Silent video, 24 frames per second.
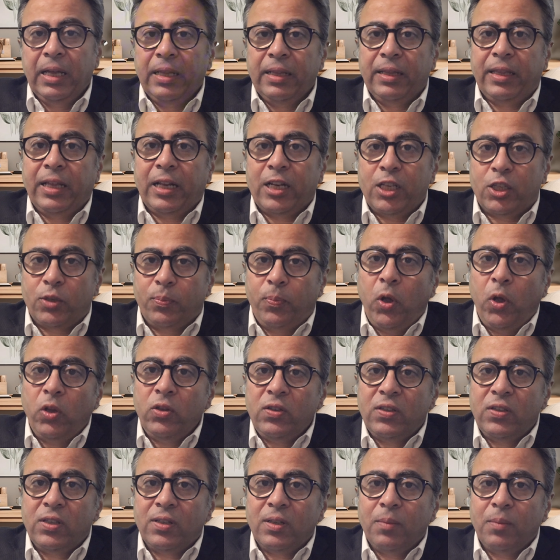The
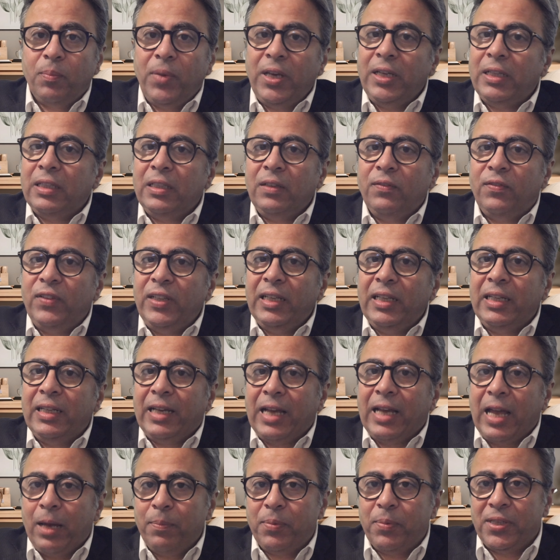response may reveal
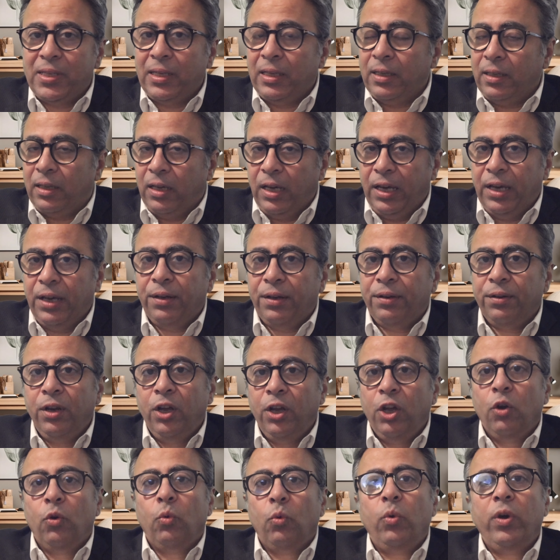gaps in care
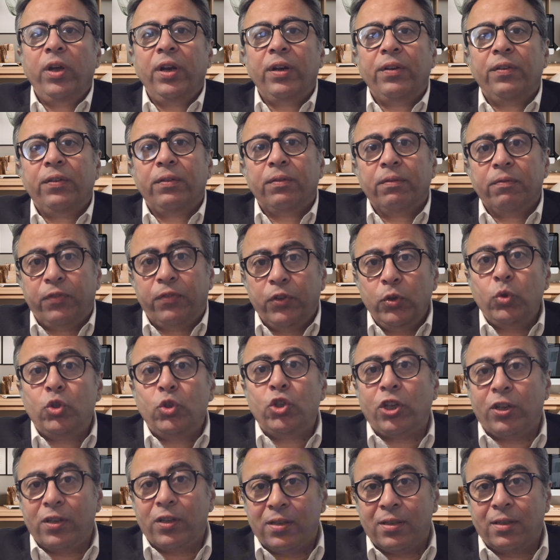where
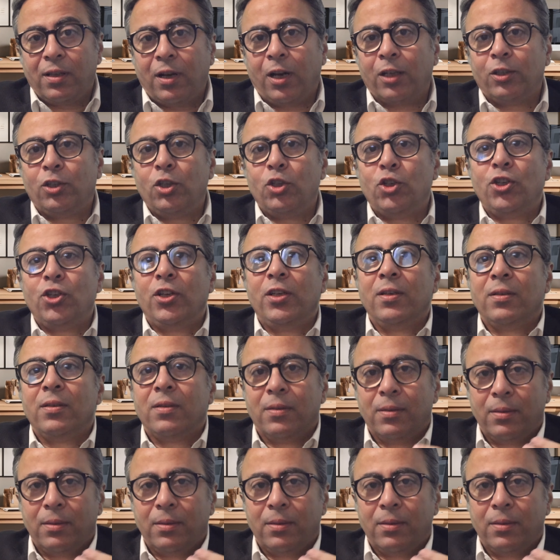future strategies,